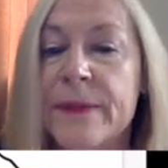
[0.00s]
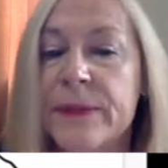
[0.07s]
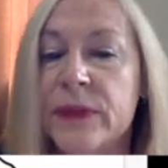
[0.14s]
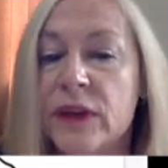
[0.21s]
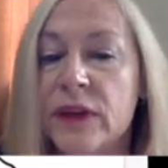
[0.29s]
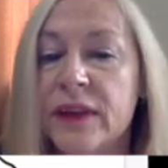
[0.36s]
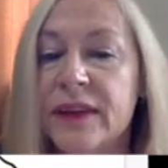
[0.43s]

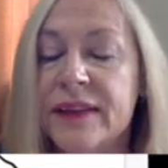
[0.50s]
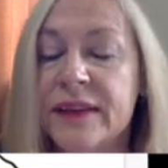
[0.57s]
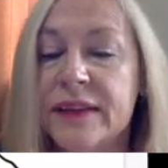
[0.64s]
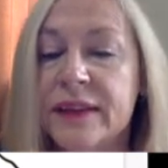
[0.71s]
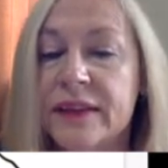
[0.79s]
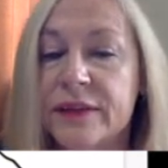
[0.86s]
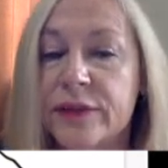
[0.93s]
So this
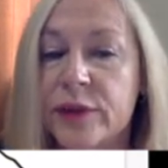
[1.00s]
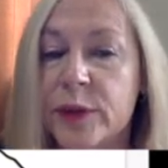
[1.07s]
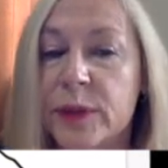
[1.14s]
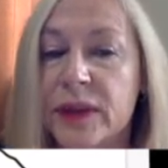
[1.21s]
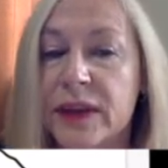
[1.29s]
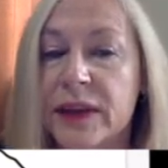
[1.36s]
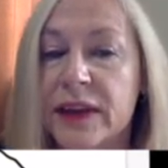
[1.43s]
is the
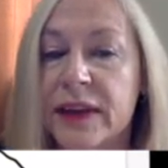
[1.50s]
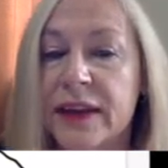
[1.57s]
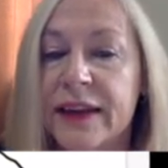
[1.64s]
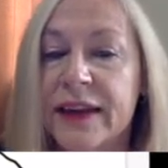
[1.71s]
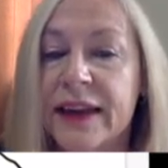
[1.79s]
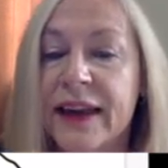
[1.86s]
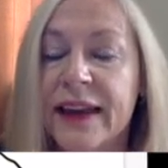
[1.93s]
formula,
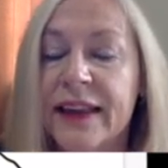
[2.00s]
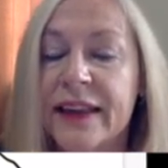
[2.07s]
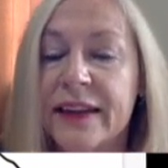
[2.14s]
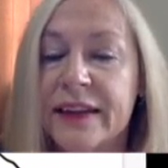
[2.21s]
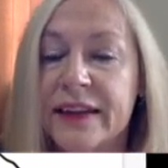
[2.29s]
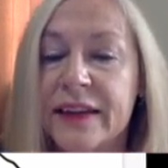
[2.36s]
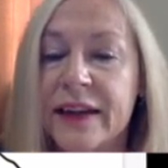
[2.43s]
and again
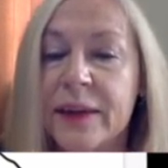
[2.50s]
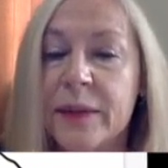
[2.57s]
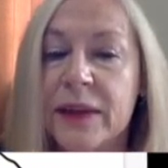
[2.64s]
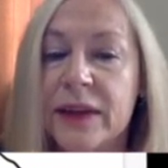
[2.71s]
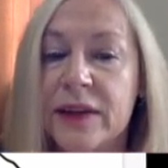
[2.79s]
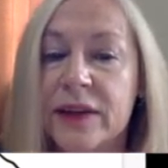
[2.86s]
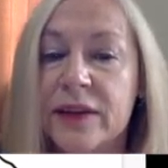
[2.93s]
the
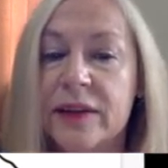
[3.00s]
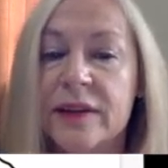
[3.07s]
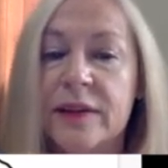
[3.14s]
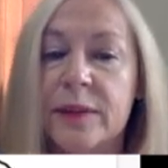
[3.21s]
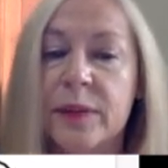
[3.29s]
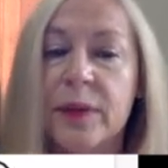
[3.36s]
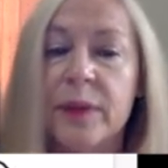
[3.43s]
denominator is
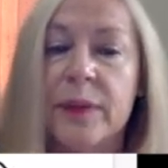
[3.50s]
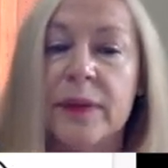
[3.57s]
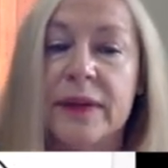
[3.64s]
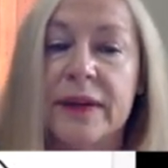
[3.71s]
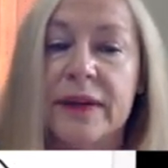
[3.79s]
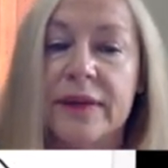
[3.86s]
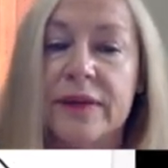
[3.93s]
the
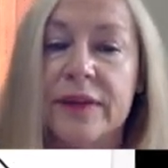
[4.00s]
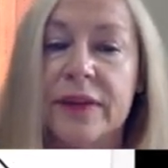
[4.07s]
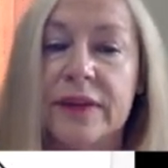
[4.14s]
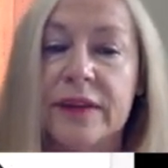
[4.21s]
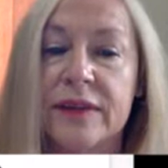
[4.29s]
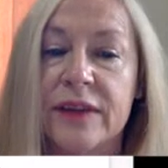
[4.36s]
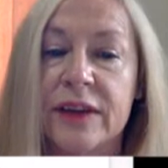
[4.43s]
probability of this
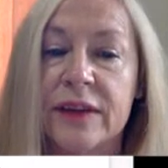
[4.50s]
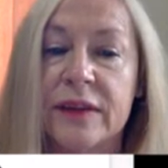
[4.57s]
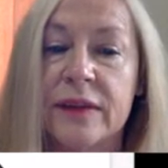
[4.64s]
event.